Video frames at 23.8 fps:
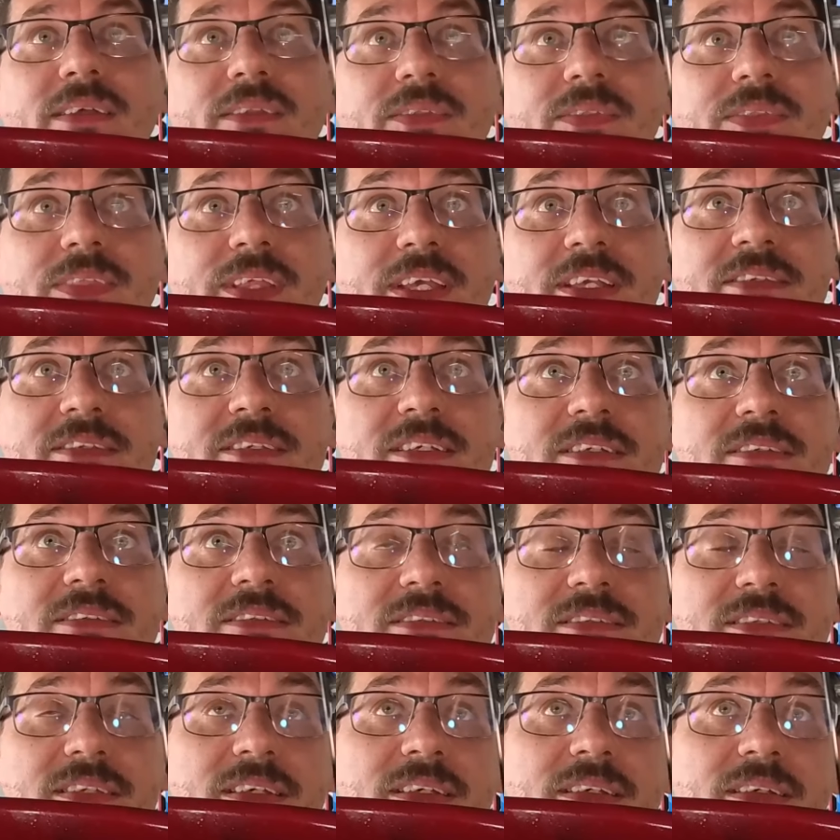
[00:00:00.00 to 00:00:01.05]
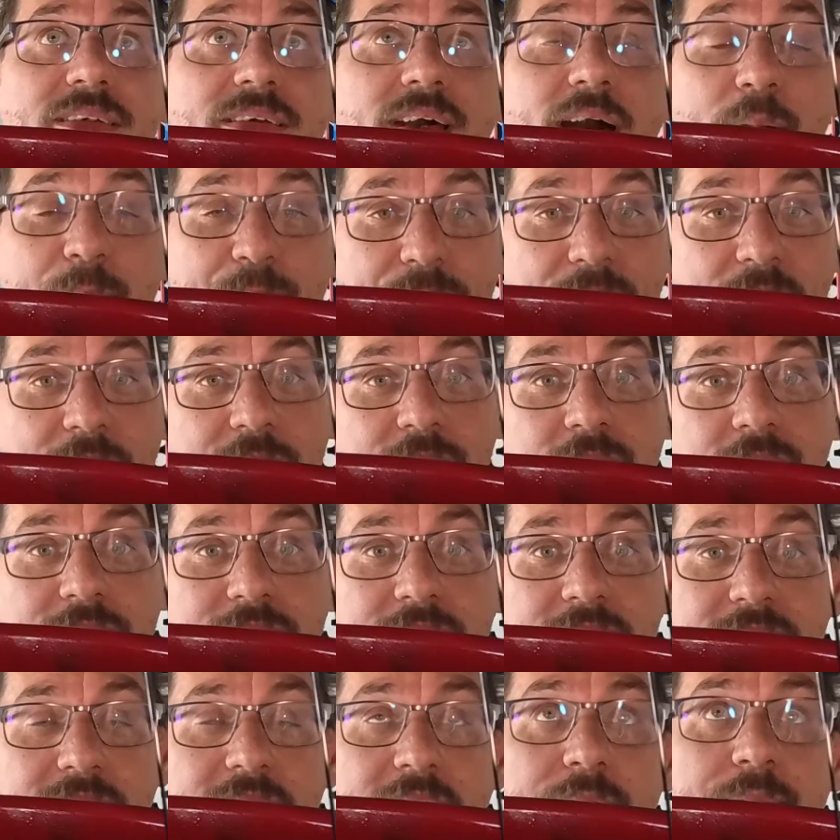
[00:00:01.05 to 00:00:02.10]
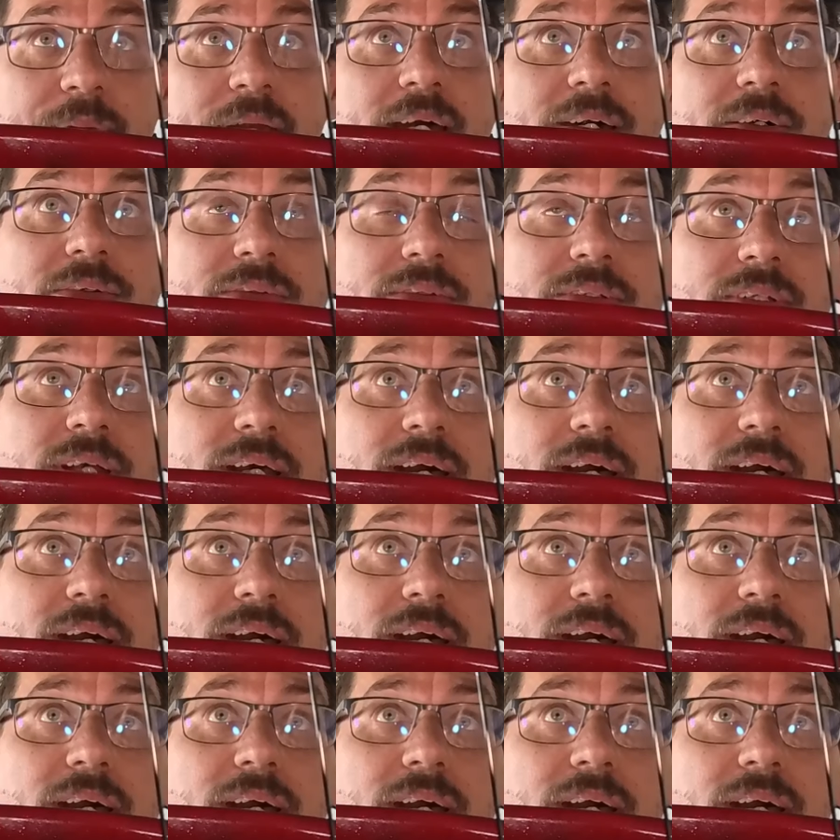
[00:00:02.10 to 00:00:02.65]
this is about all that came out.